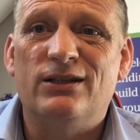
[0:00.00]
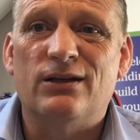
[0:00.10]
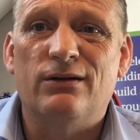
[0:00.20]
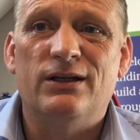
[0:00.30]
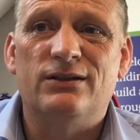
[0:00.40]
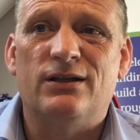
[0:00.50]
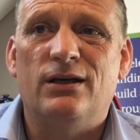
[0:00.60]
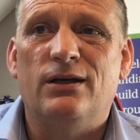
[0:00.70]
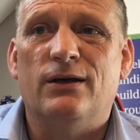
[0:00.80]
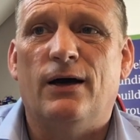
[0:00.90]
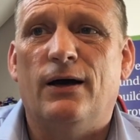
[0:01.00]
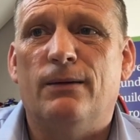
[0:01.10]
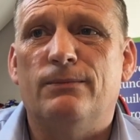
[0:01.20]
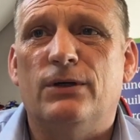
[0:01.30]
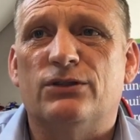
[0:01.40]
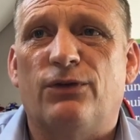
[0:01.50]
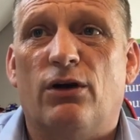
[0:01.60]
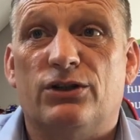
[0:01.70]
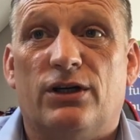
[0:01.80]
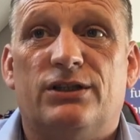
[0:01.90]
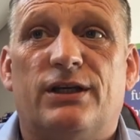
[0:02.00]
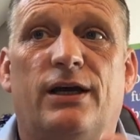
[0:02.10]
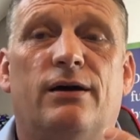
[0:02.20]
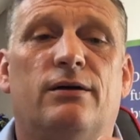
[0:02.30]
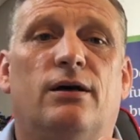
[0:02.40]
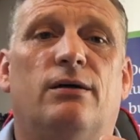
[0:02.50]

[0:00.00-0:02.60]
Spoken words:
So there's the as far as I see it,